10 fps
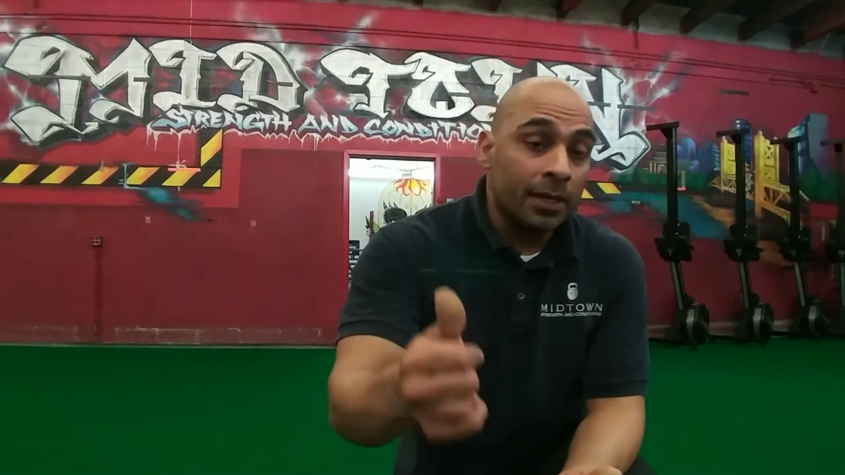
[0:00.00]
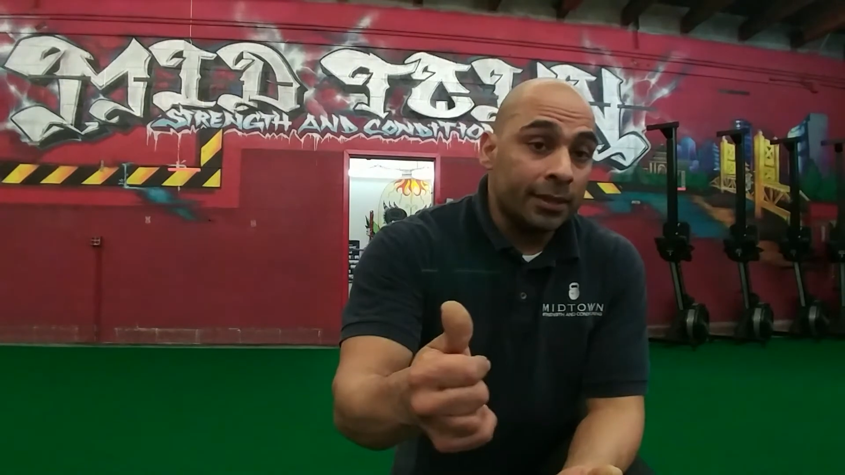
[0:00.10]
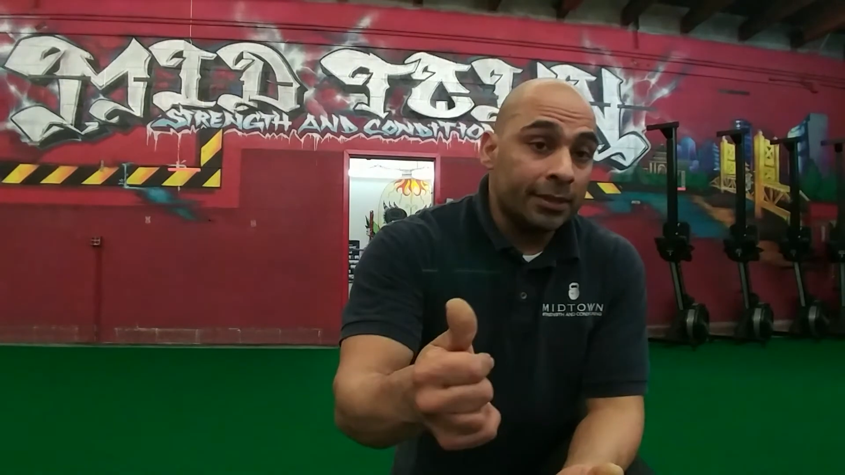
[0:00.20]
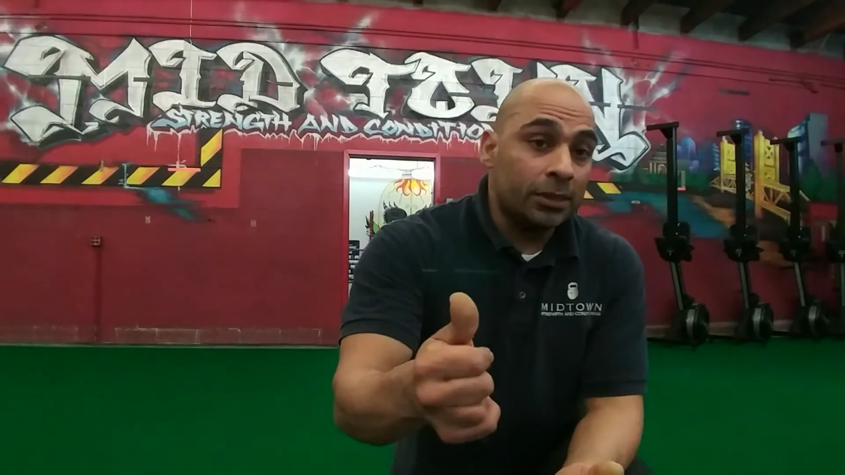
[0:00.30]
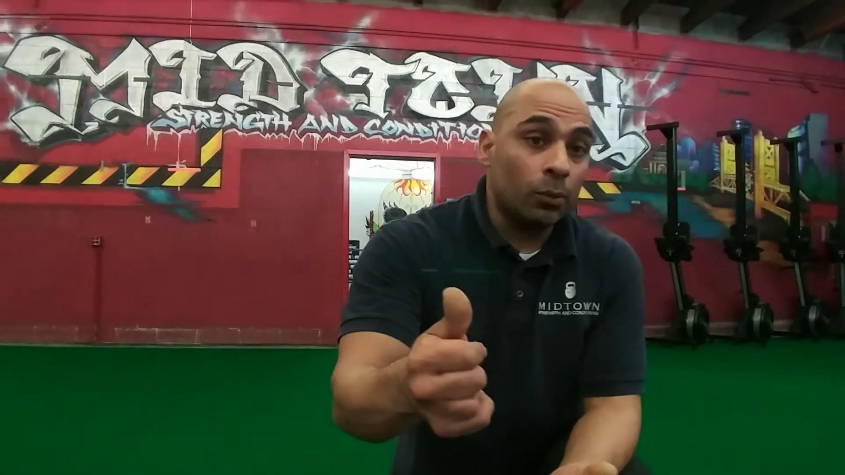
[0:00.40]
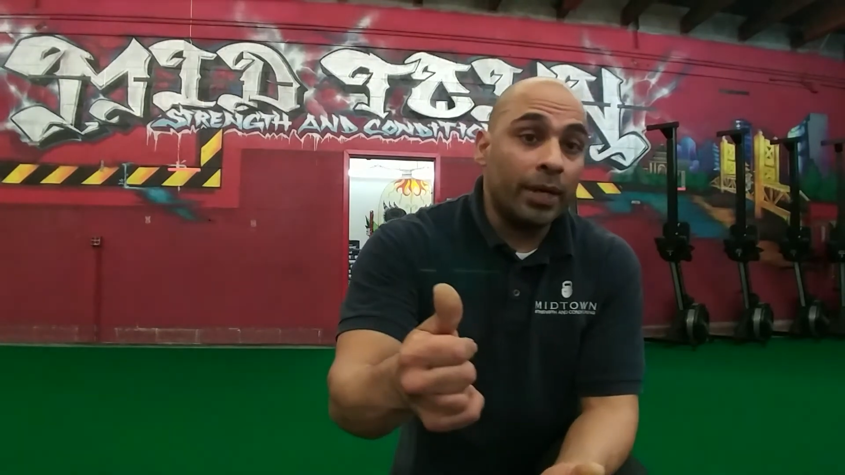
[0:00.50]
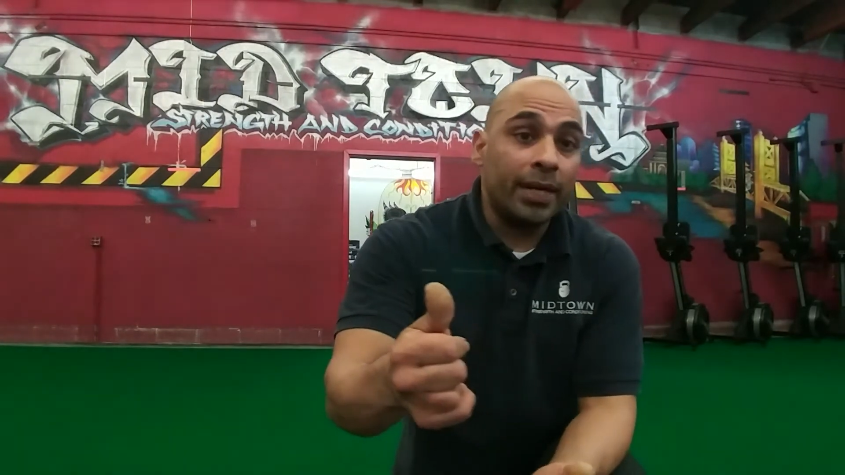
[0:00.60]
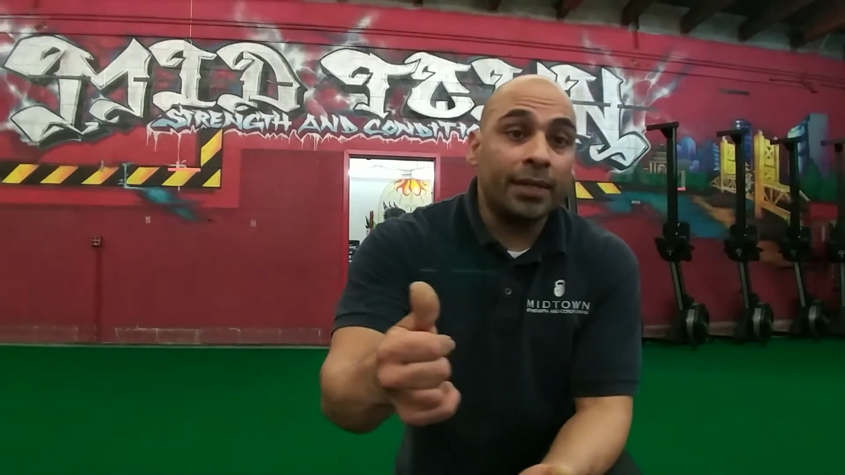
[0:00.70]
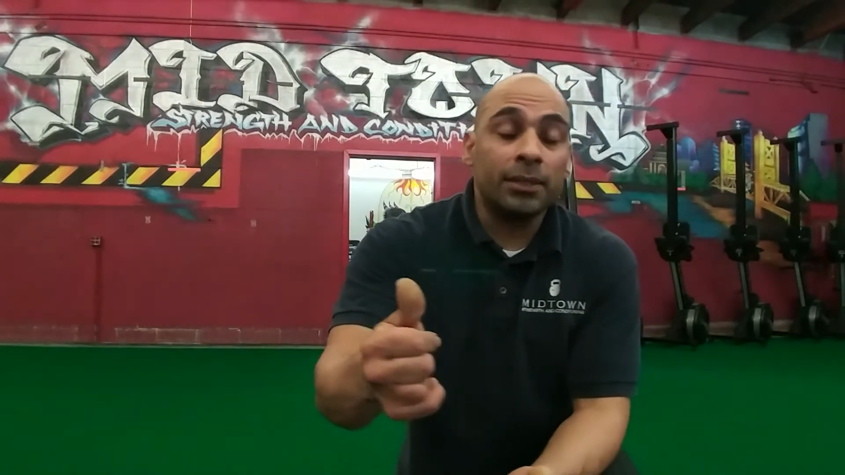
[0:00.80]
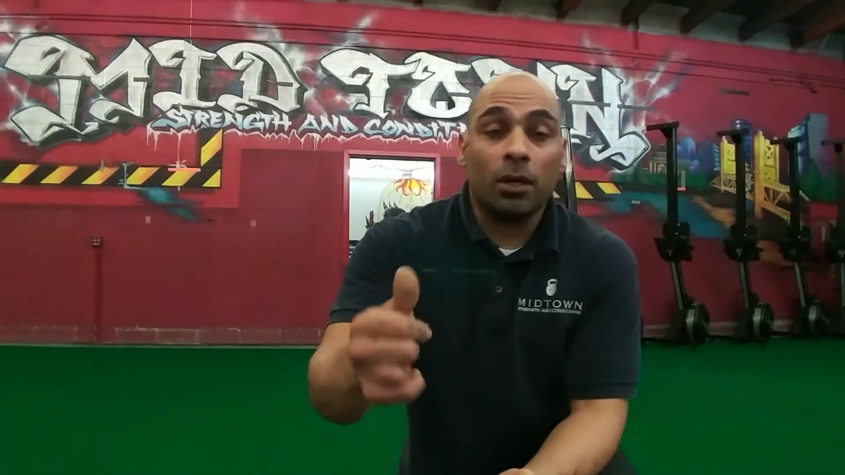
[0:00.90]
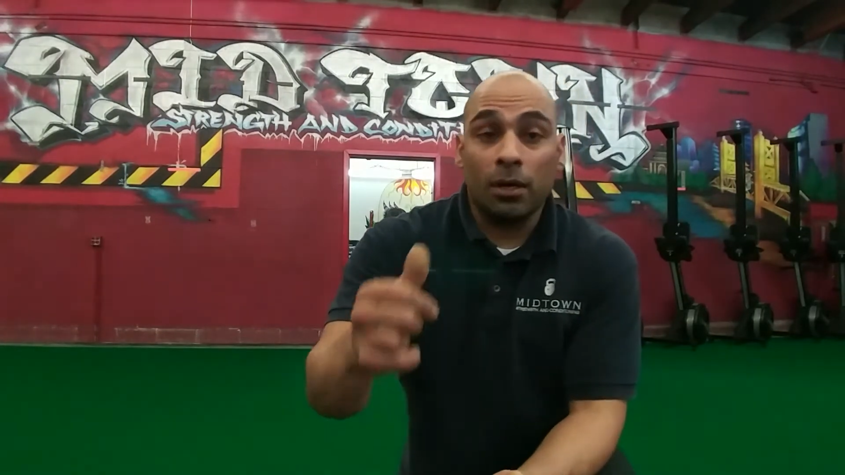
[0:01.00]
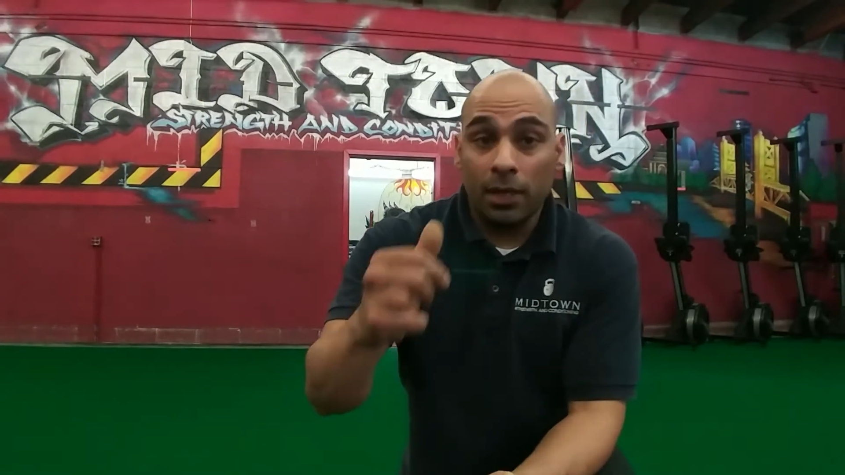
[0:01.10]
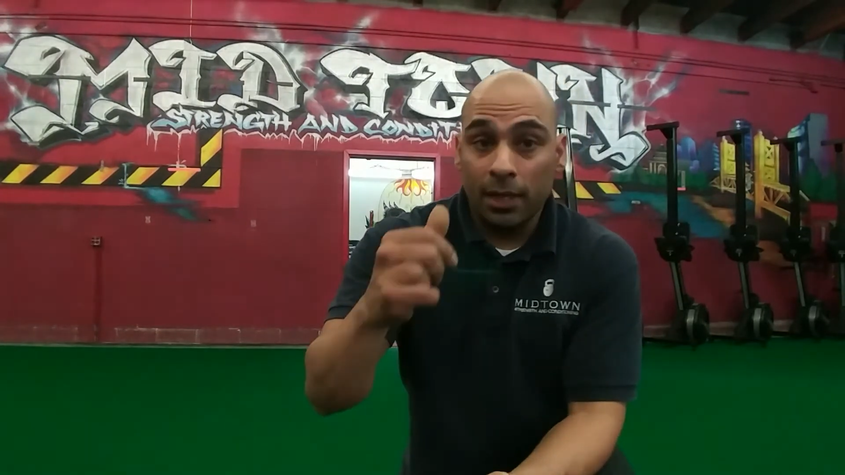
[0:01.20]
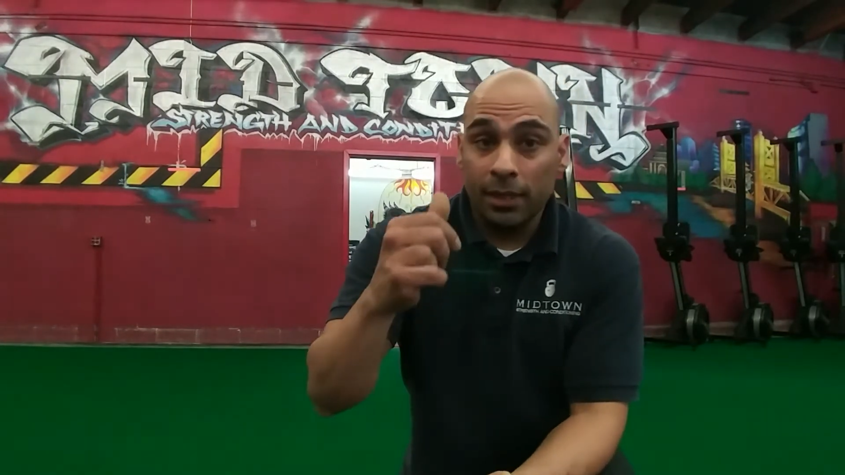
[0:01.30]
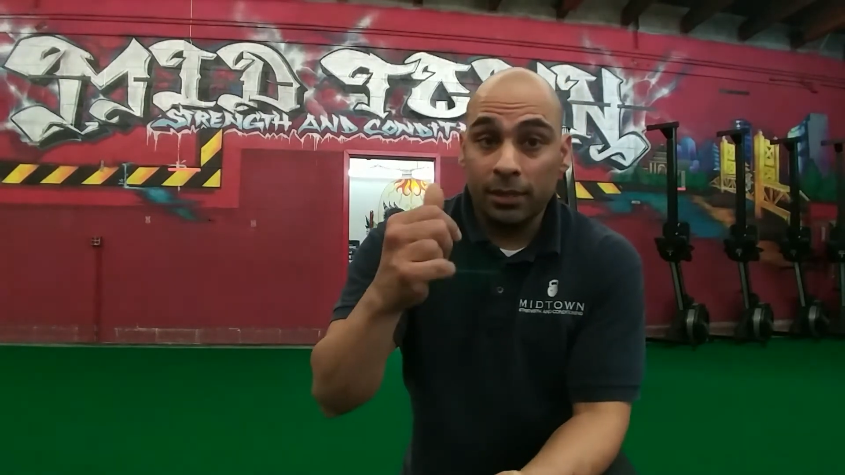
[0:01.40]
Swings are